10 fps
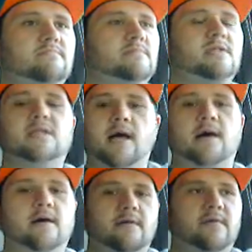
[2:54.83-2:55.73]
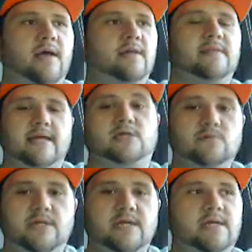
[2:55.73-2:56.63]
love that you
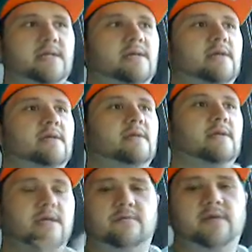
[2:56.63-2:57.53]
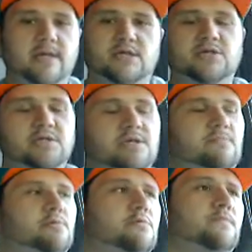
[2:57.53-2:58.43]
need in a relationship,
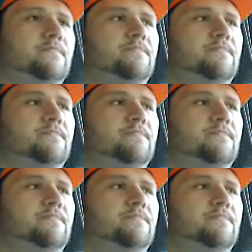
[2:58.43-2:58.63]
who